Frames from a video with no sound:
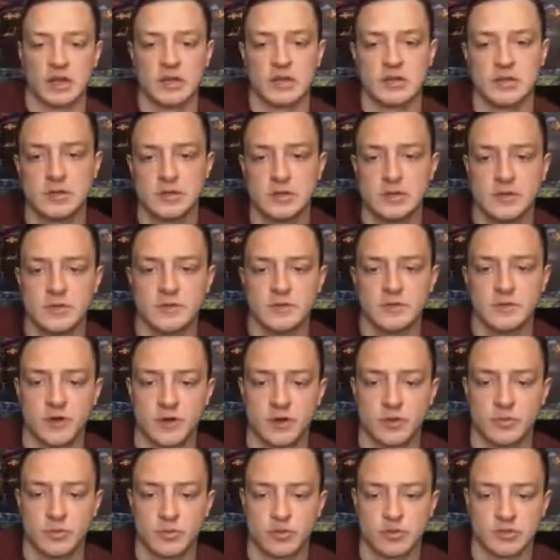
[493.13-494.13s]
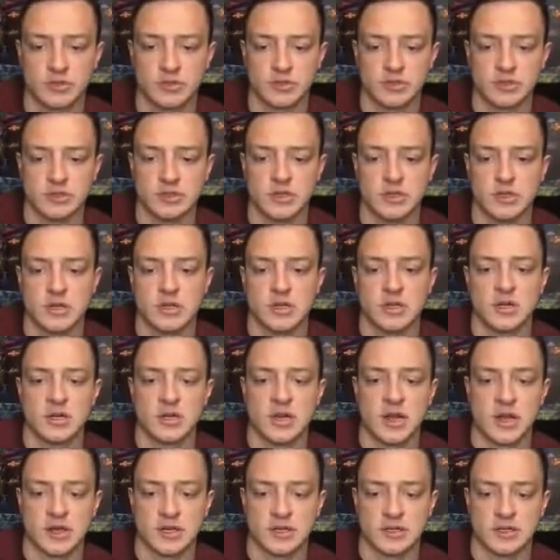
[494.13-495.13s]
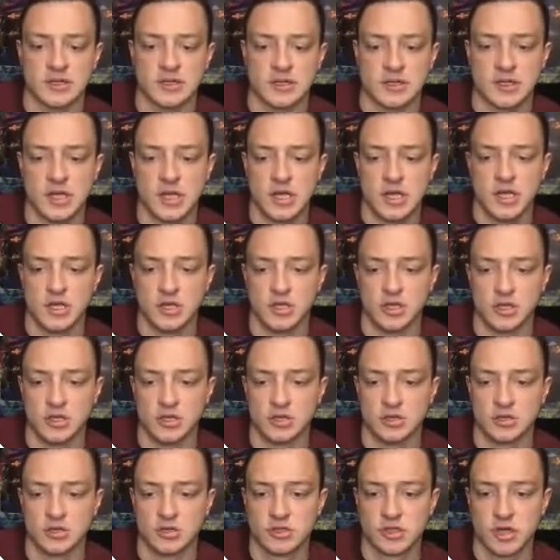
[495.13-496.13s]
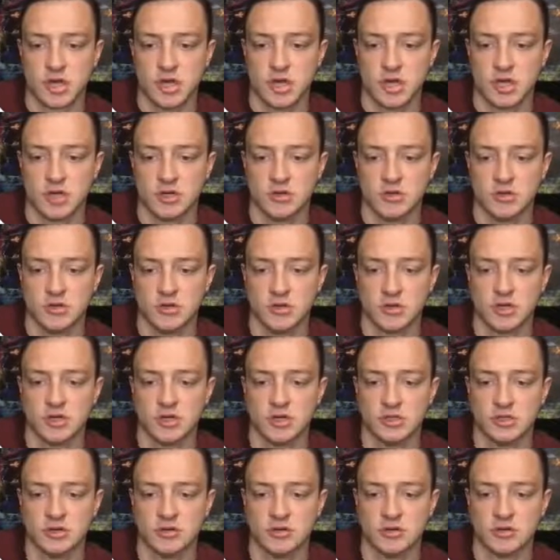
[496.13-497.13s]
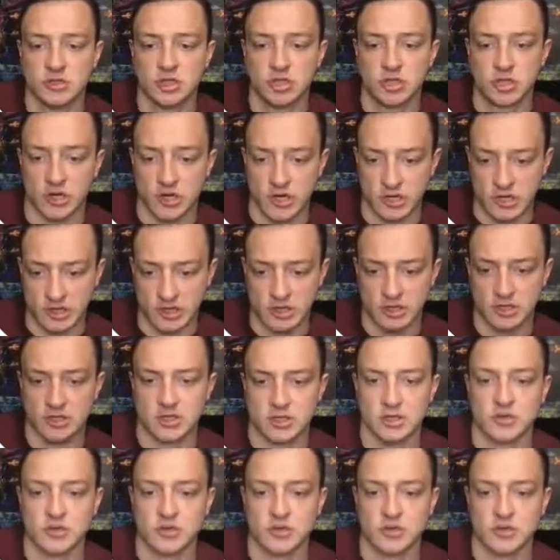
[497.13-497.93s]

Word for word: okay? Very important. Next is we want to do straight.